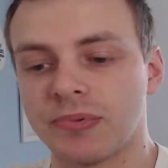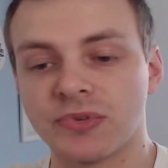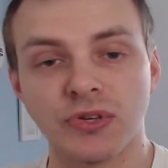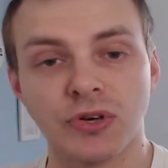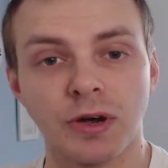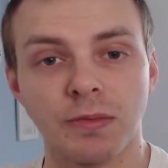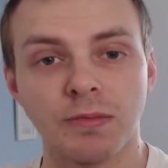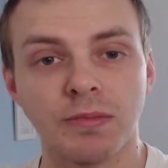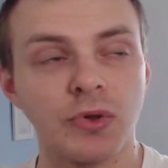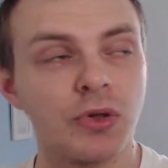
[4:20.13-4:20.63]

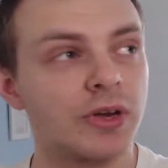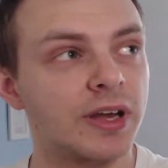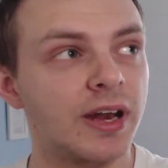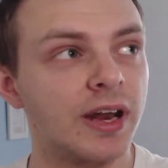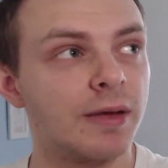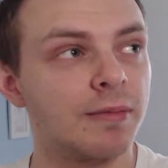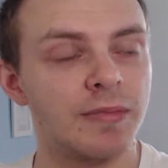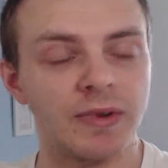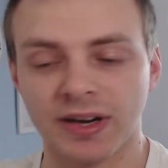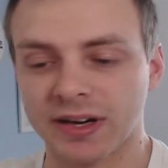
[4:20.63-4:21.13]
Sorry, I'm
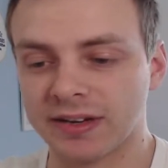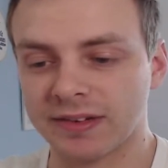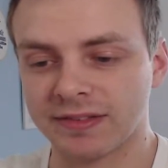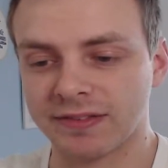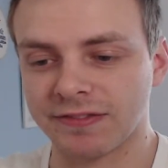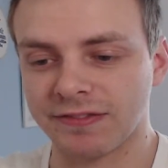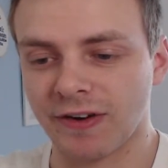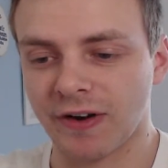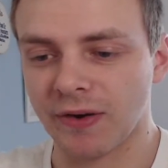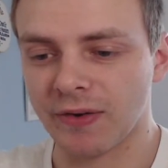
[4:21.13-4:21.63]
looking at my
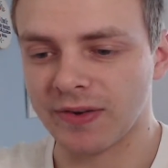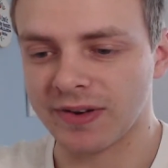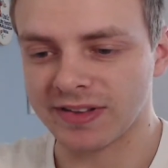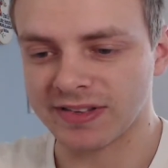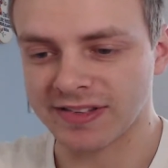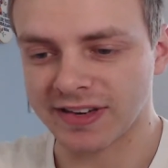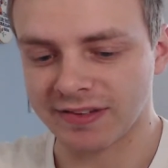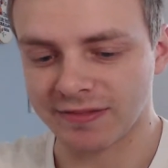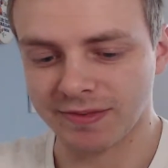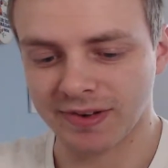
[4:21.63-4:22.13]
phone
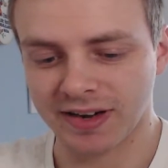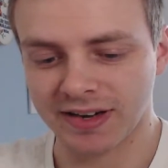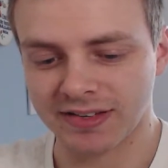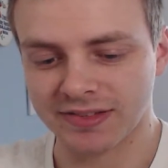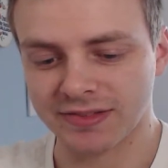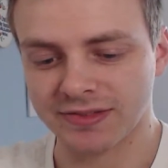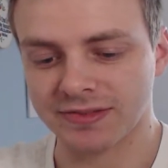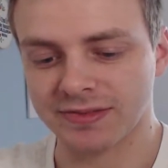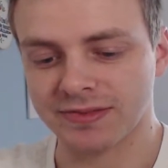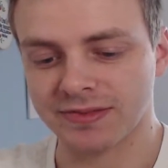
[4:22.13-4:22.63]
instead of my
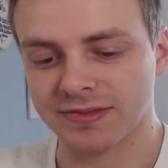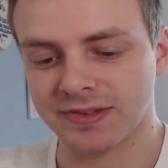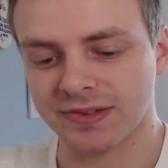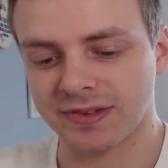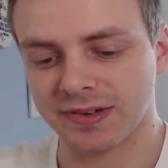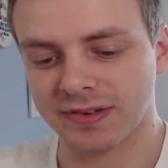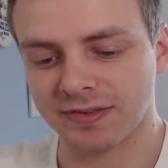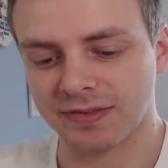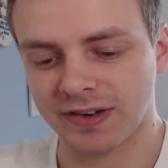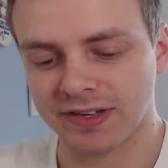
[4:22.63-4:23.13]
actual
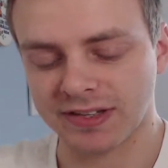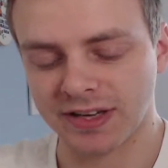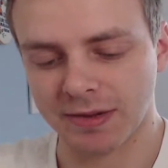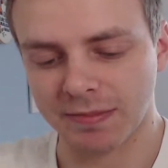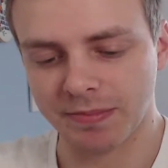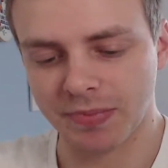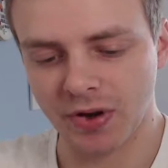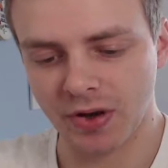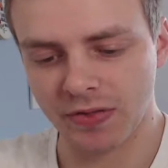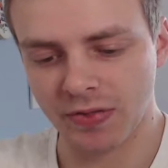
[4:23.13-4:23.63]
face
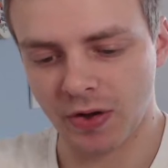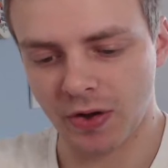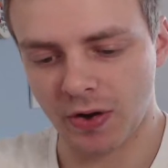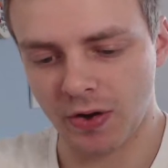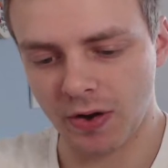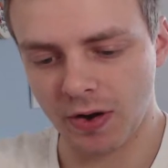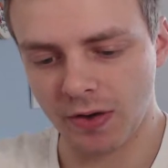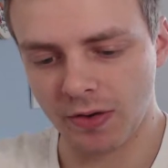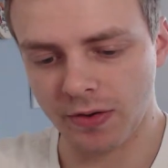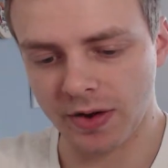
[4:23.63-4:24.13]
cam, but the
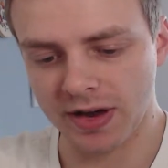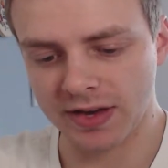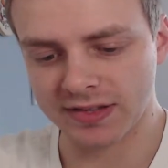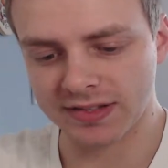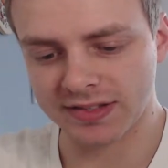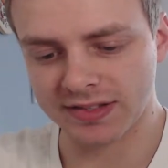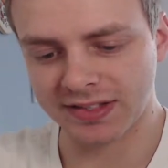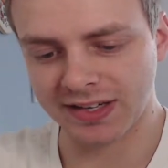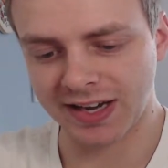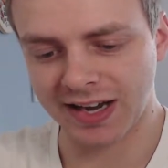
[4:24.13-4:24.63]
hollow
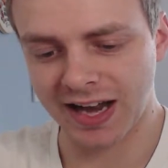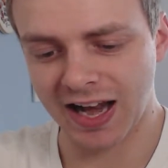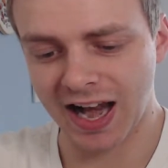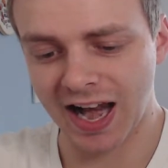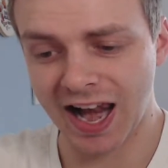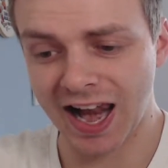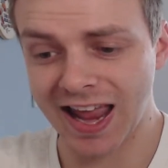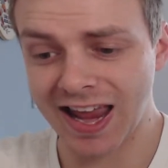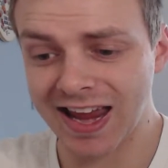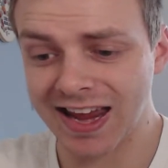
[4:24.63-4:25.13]
is
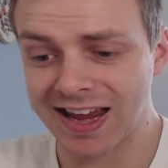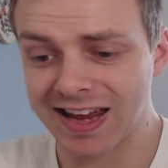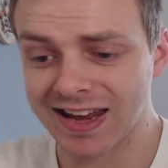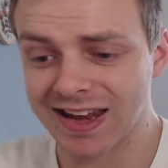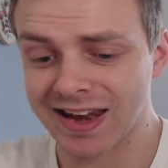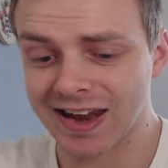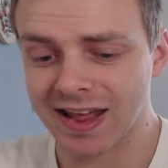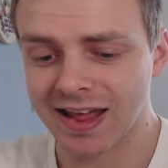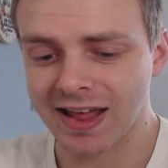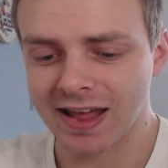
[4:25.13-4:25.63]

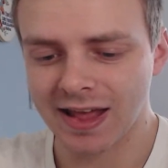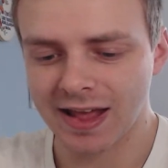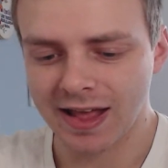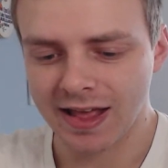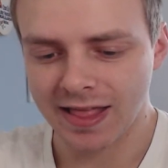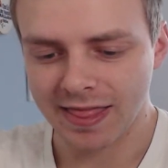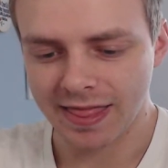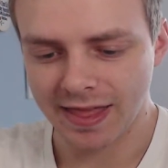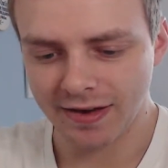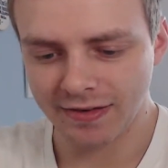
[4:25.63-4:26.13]
clean.
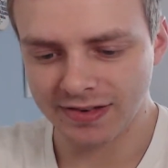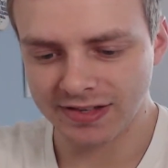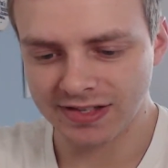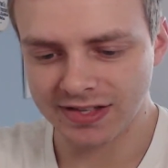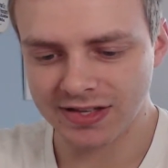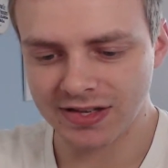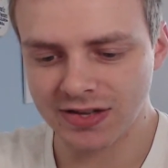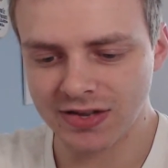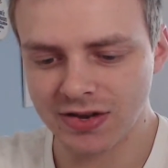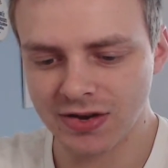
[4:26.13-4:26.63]
There
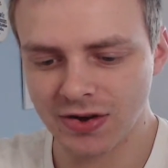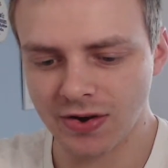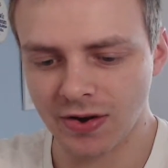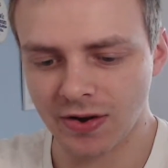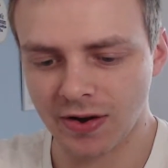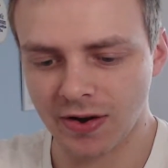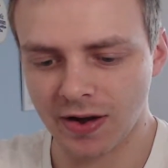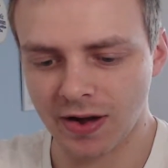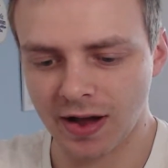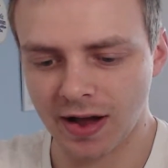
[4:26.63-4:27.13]
is
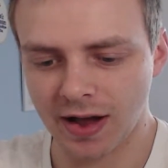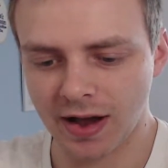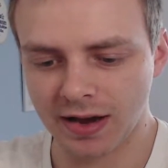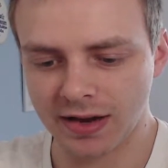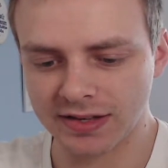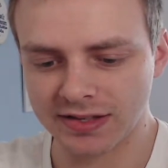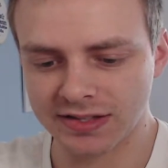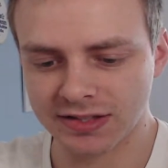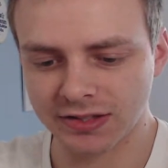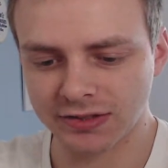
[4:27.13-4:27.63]
not
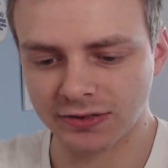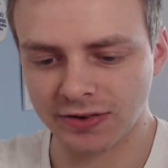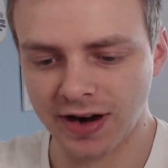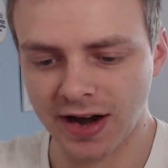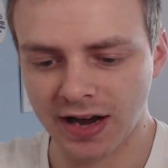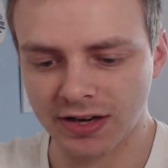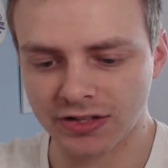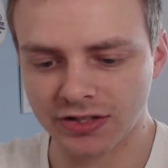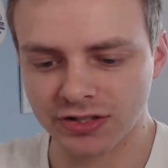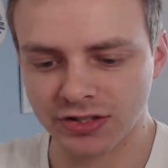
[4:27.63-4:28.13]
a
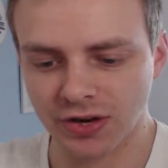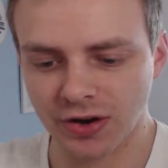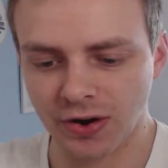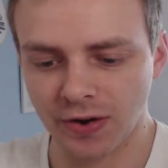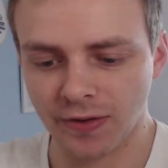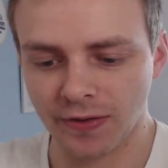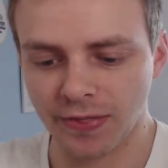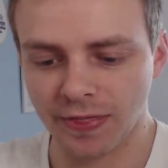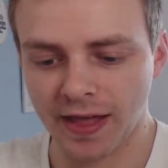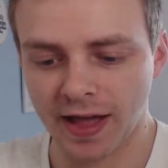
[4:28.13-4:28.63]
scratch
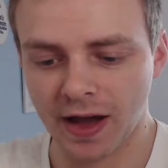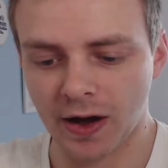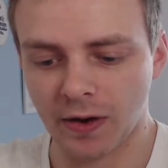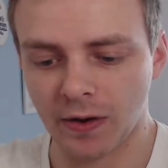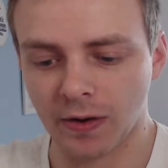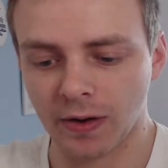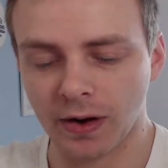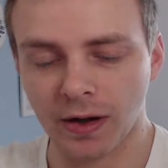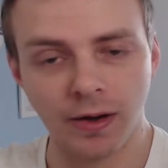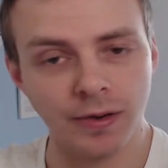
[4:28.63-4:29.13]
on that
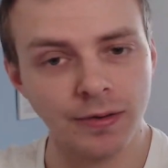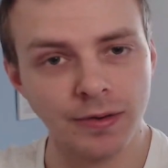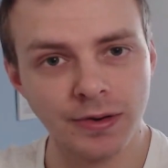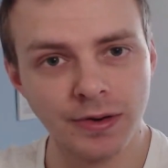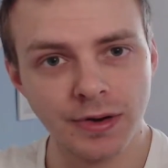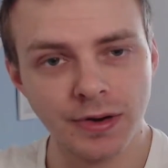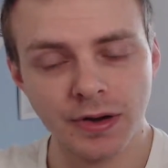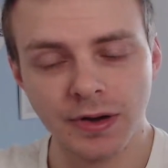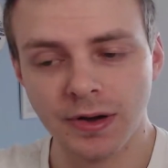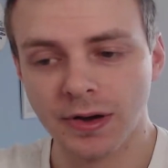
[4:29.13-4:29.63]
hollow,
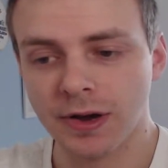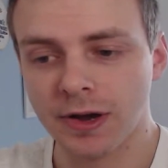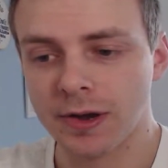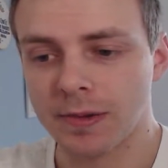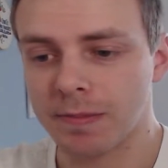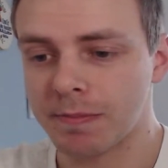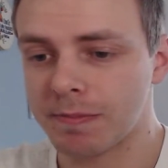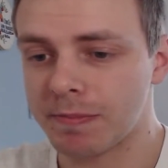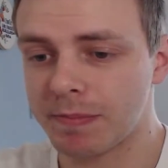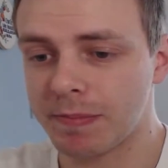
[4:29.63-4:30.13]

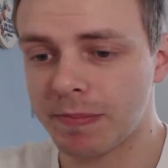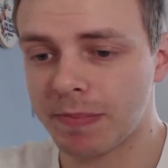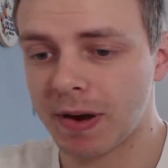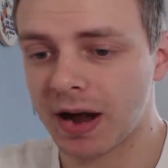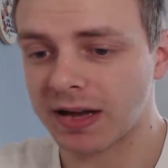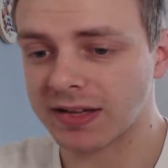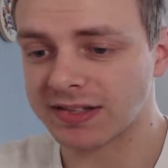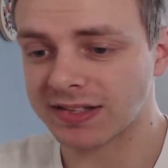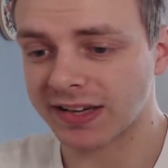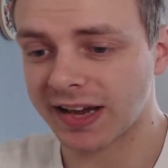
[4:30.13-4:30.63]

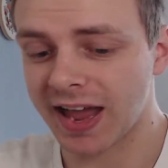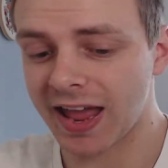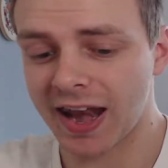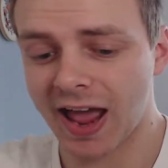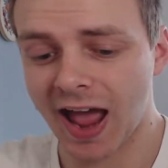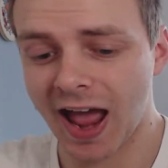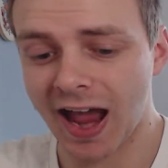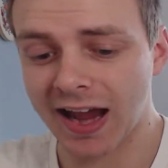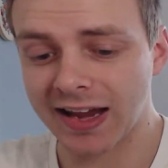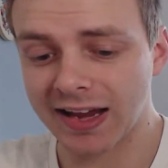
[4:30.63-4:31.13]
but to get
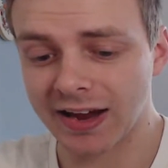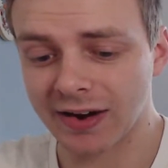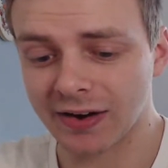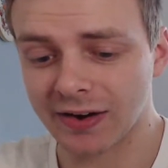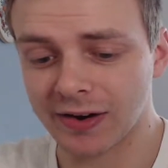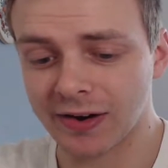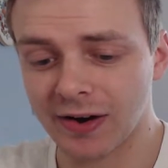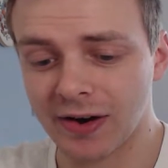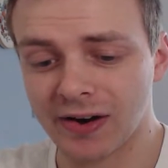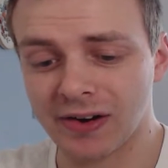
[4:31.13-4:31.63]
an 8
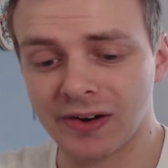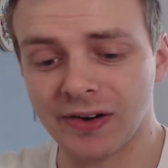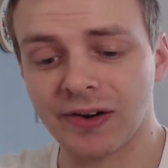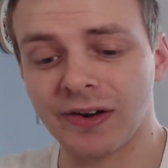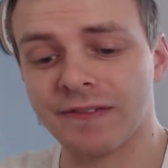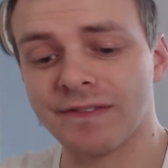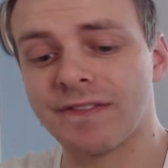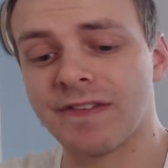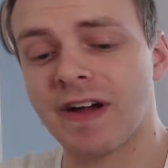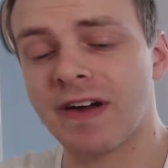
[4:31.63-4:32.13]

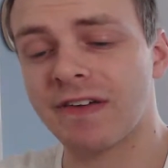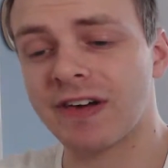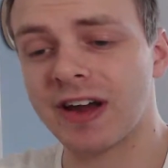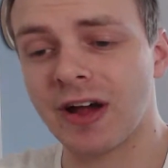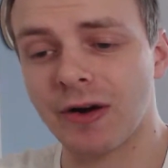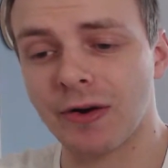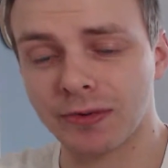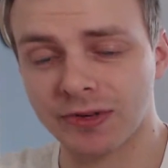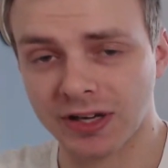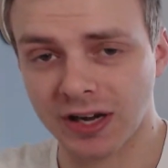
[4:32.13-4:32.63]
on a
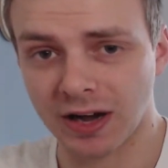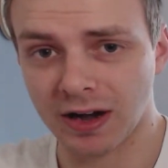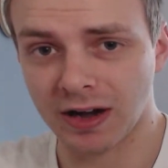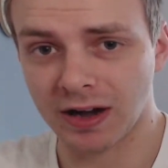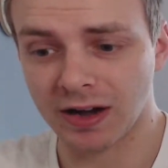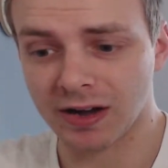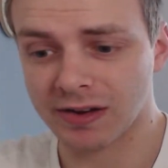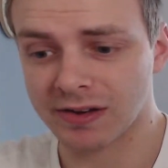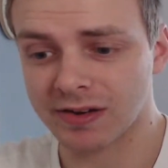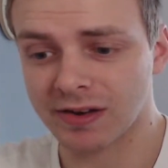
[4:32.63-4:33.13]
very old
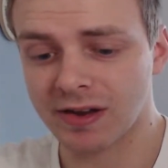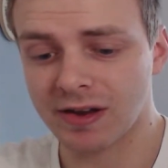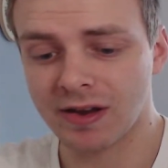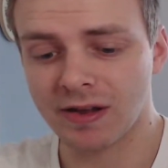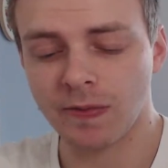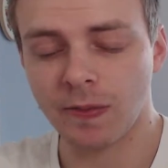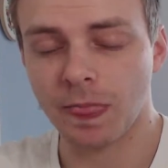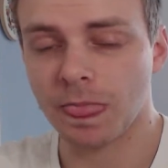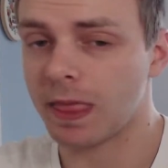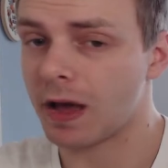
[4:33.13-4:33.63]
card,
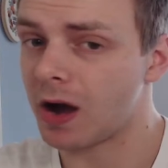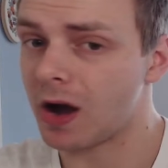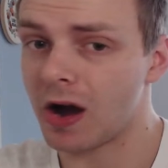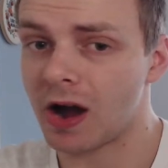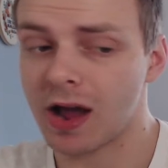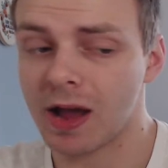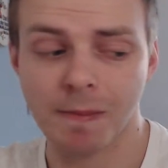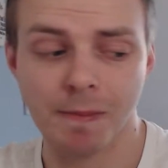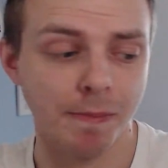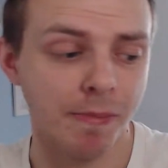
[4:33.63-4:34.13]

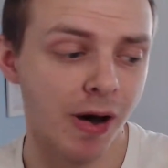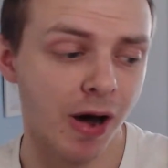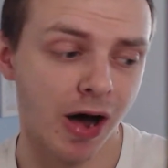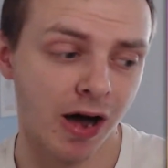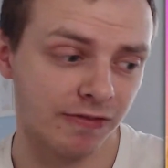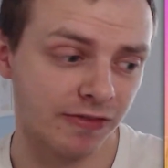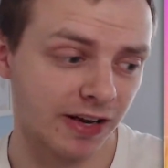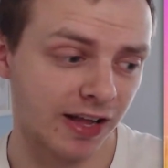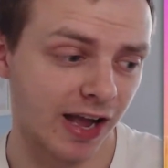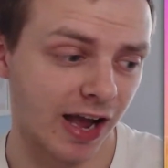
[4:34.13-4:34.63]
I am
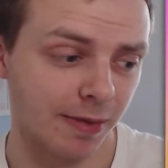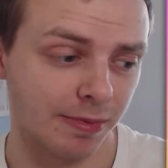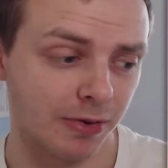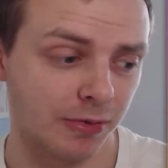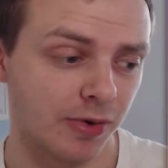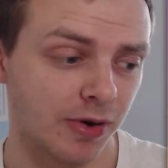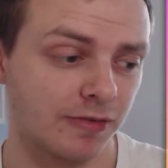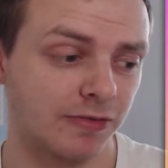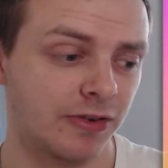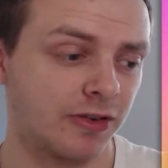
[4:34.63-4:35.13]
perfectly
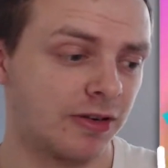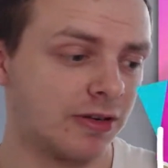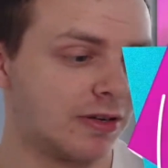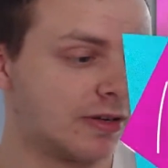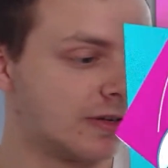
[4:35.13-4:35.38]
happy with.